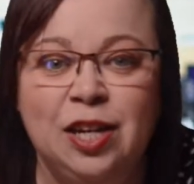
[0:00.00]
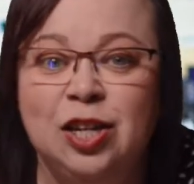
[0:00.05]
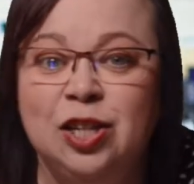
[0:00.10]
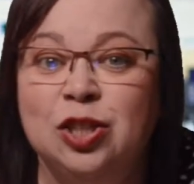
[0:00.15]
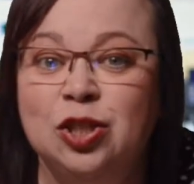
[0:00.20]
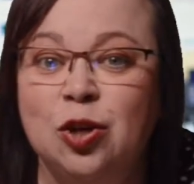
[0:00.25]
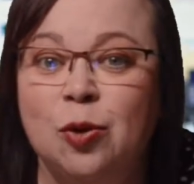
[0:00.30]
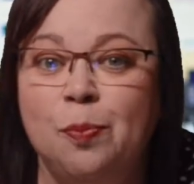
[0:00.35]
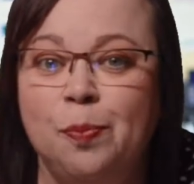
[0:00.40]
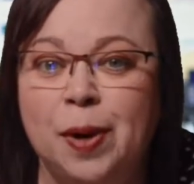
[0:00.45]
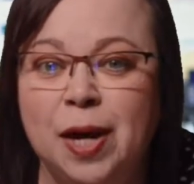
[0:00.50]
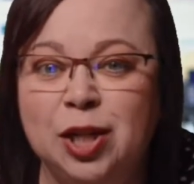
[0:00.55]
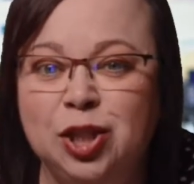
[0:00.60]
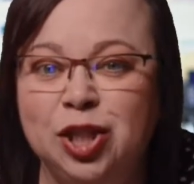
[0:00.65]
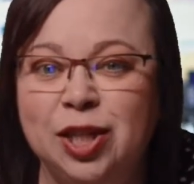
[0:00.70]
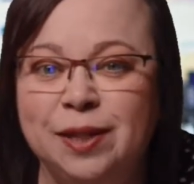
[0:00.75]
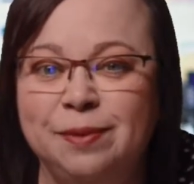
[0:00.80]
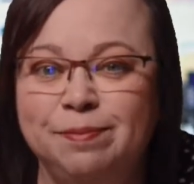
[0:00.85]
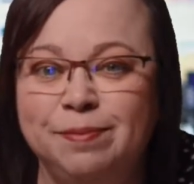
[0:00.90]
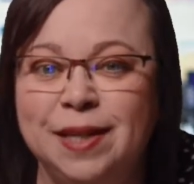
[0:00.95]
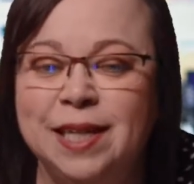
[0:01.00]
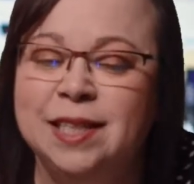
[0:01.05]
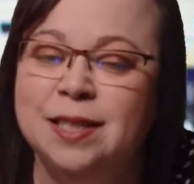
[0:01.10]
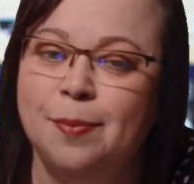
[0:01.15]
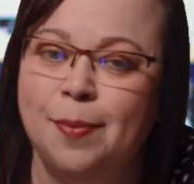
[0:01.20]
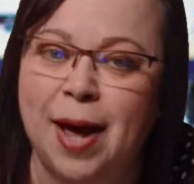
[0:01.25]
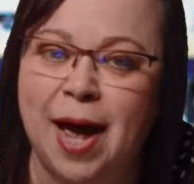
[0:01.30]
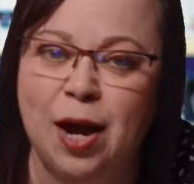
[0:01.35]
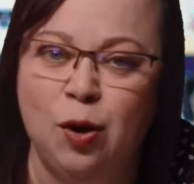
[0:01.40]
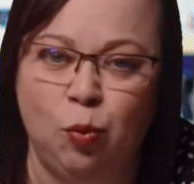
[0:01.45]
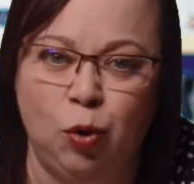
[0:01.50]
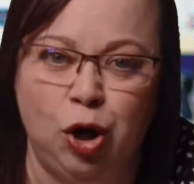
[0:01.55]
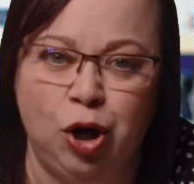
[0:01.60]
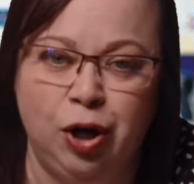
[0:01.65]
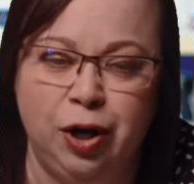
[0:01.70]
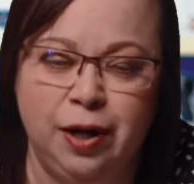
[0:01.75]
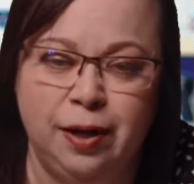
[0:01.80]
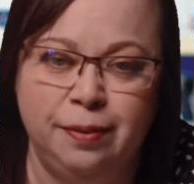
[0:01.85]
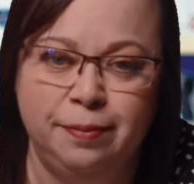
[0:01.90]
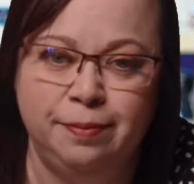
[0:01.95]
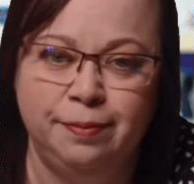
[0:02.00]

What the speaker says: So budget is a bad word,